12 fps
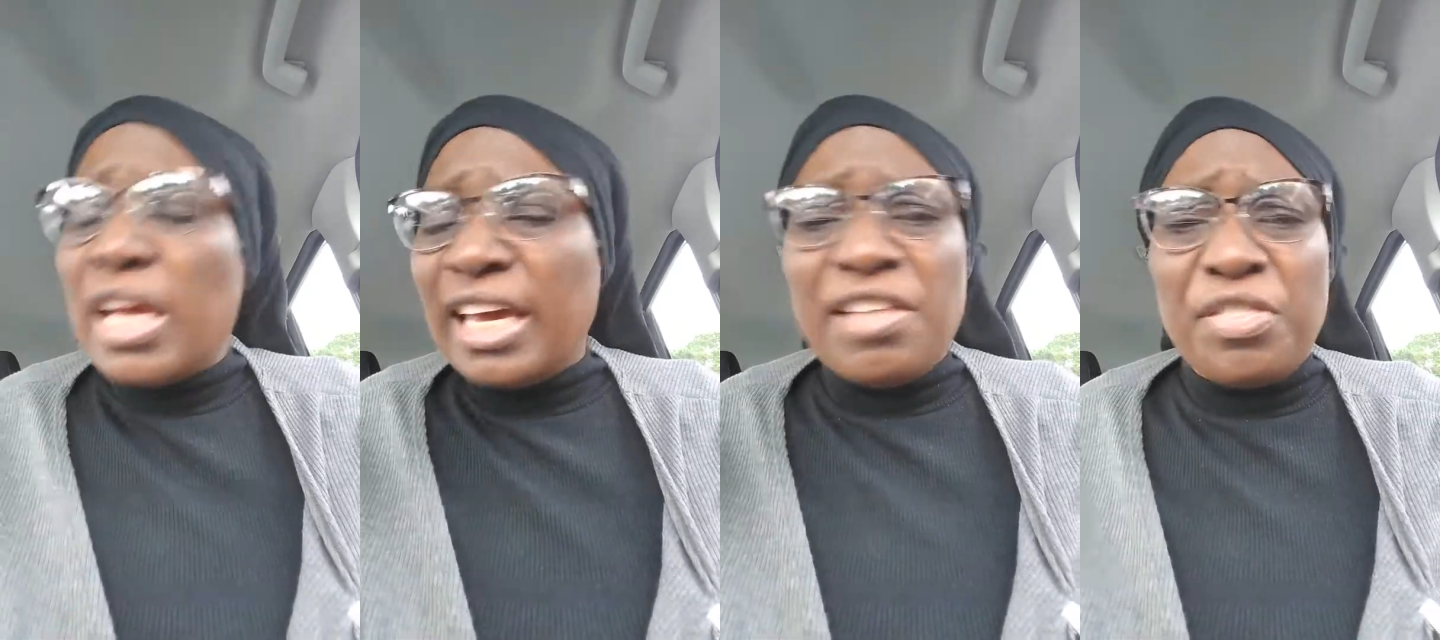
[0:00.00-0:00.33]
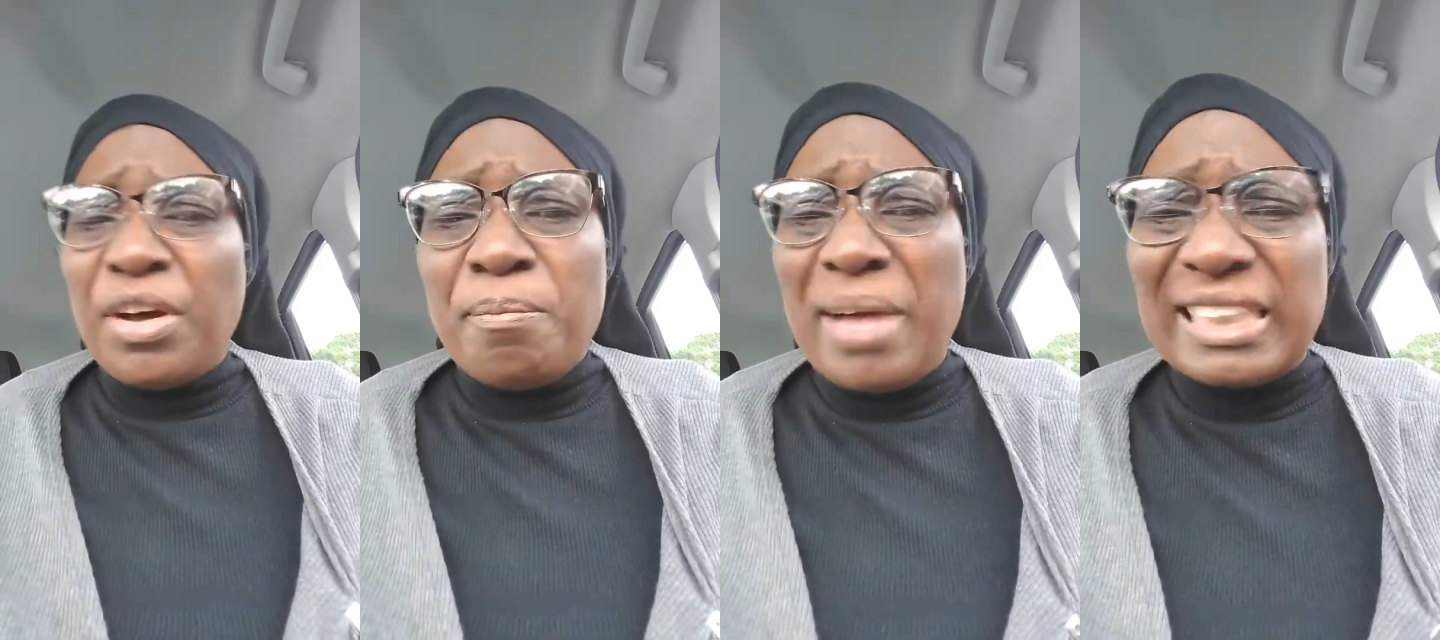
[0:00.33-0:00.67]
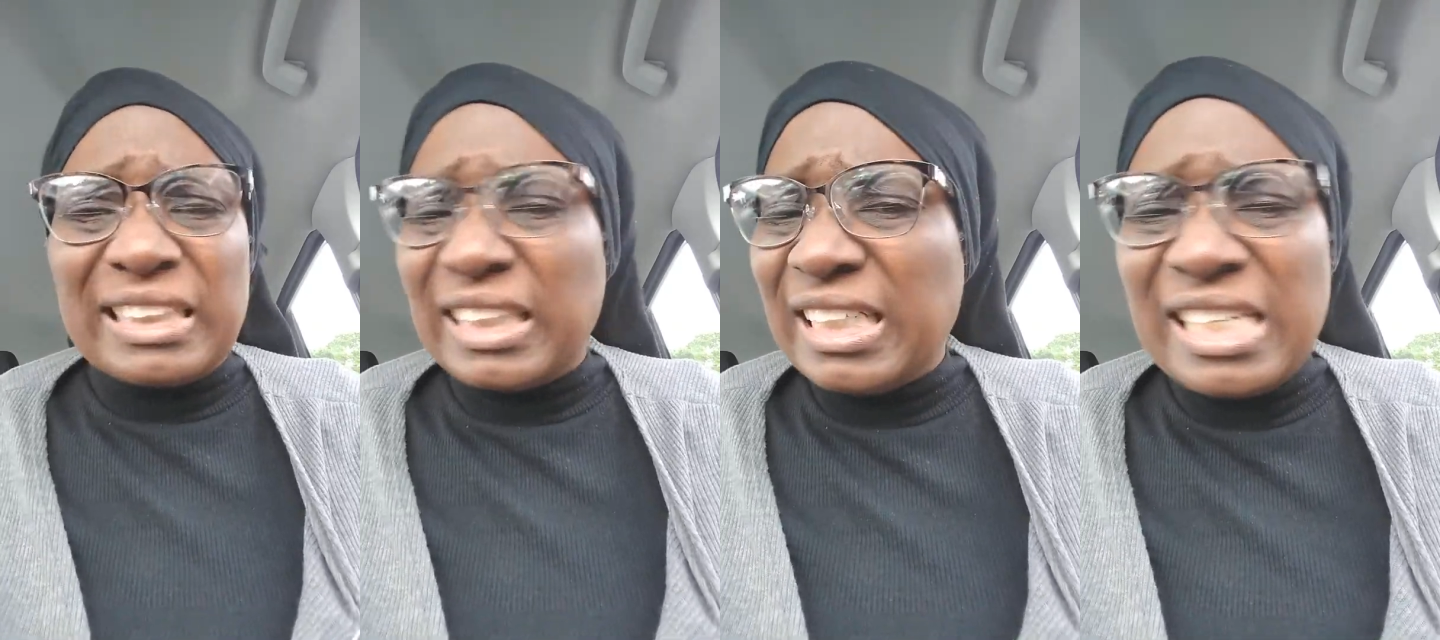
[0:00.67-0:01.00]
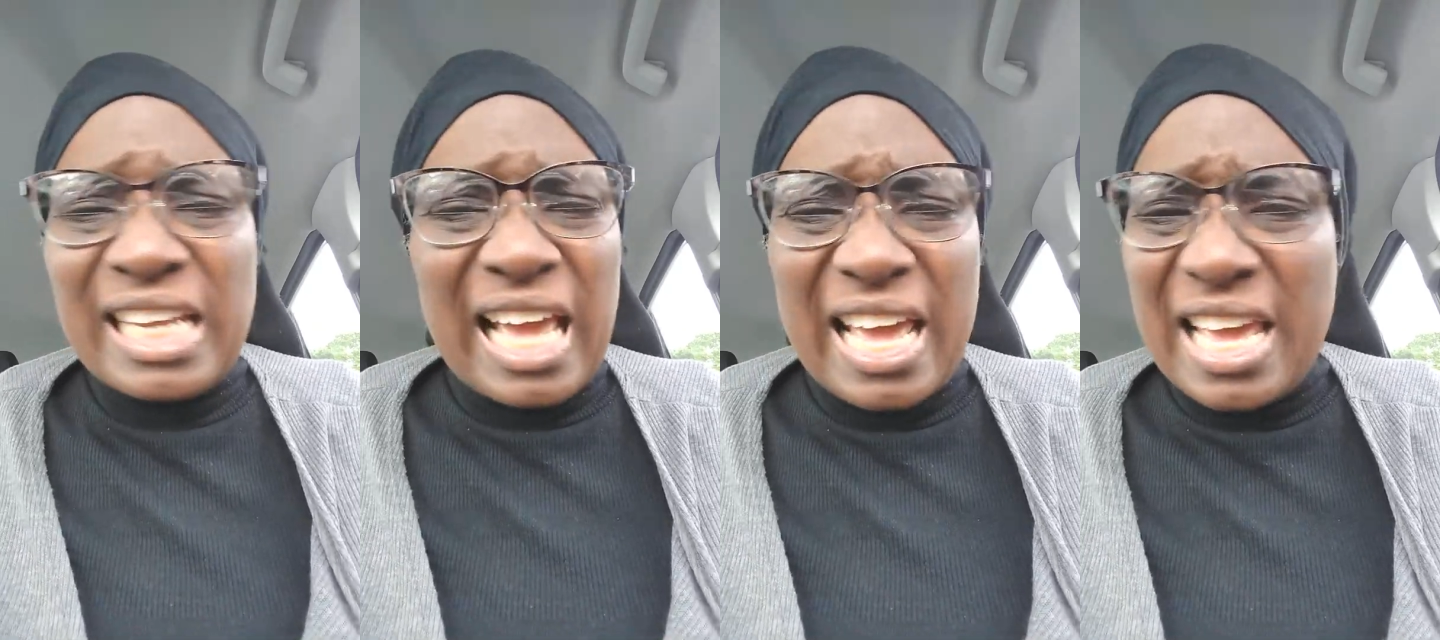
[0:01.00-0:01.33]
in the mighty
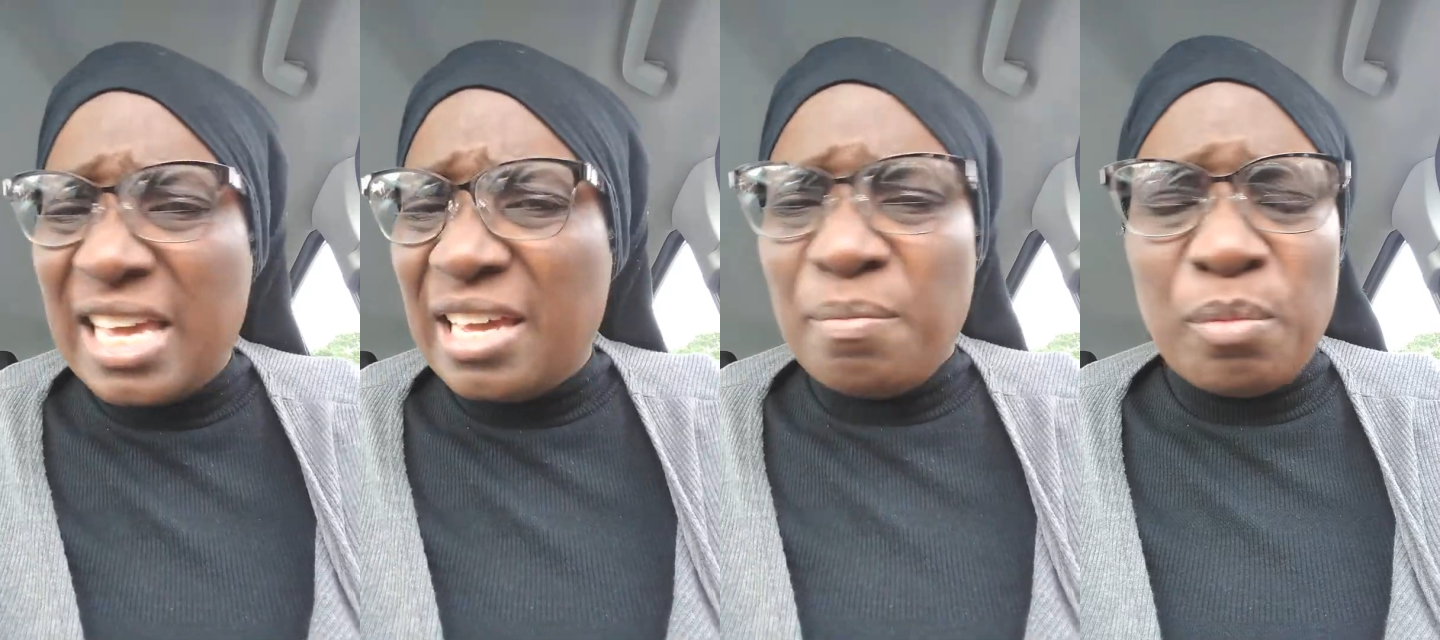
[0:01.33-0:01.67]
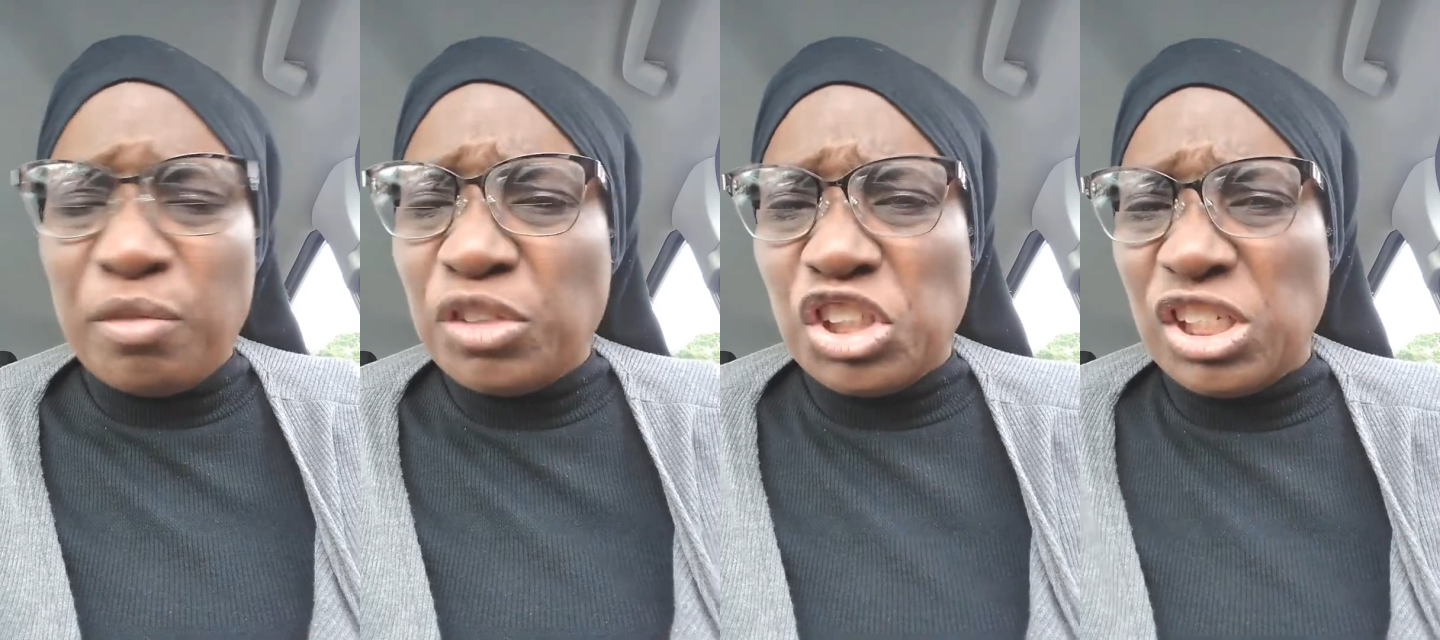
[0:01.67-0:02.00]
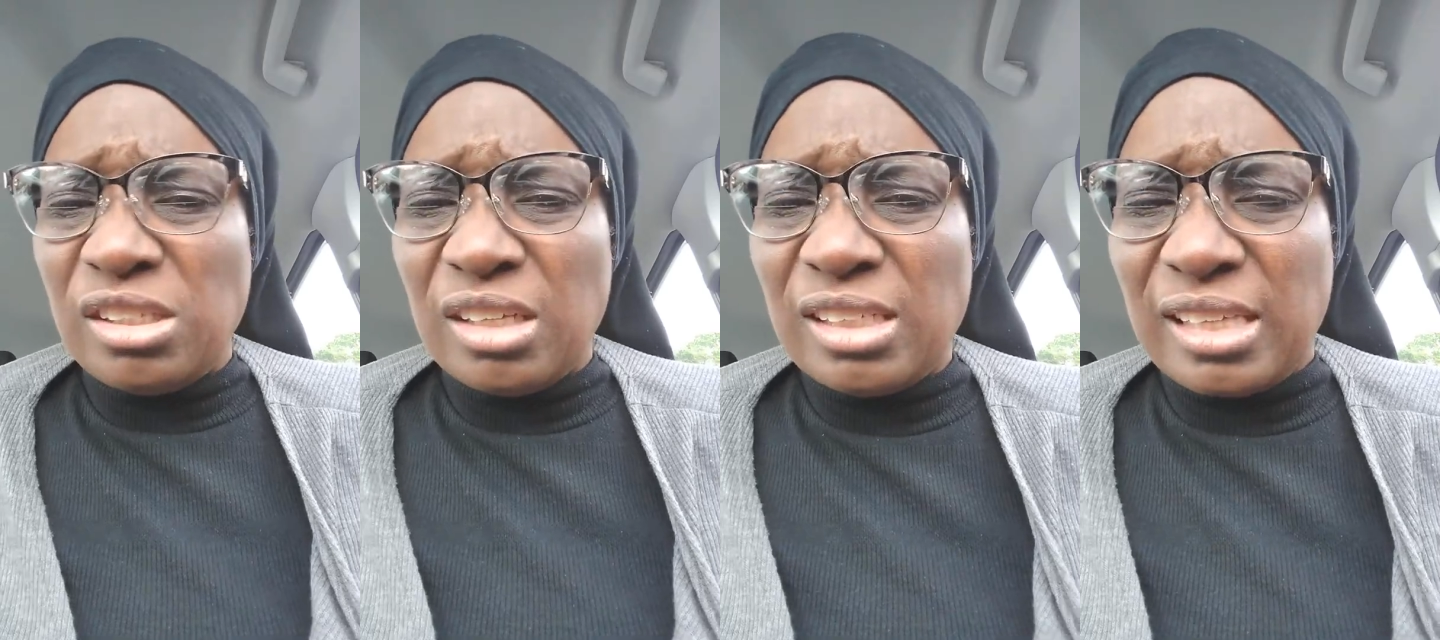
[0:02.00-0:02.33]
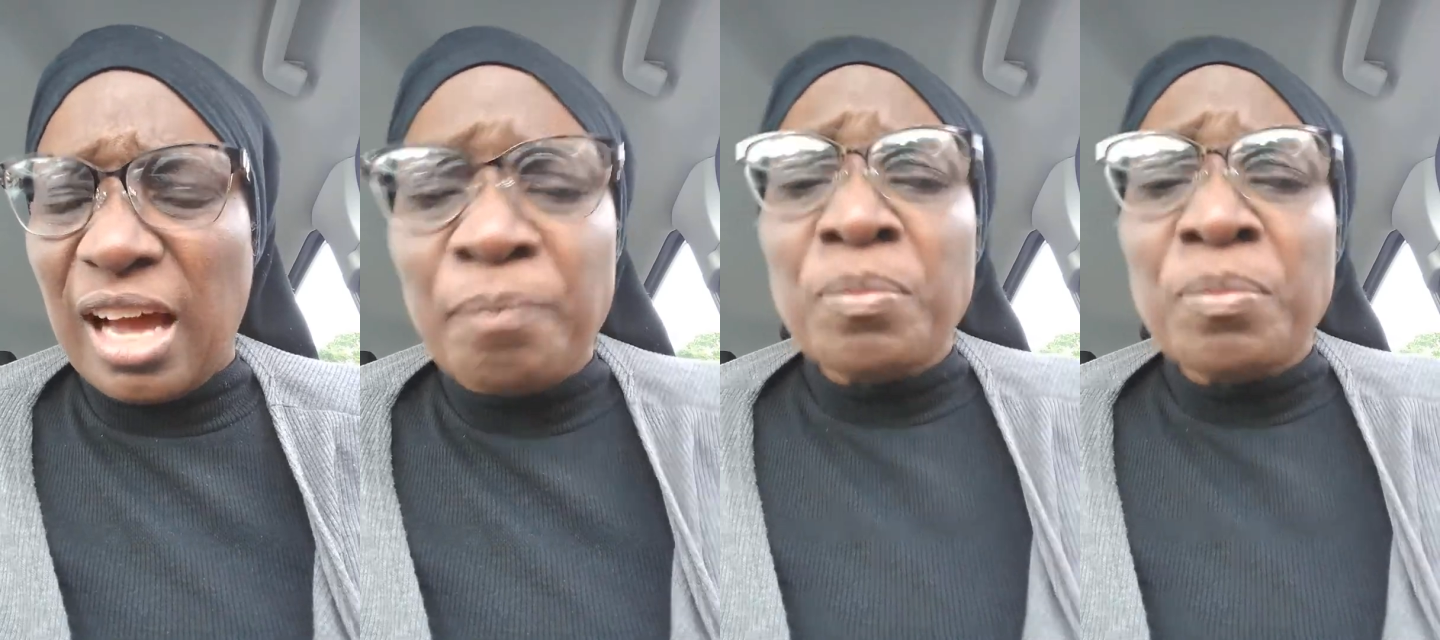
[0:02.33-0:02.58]
name of Jesus.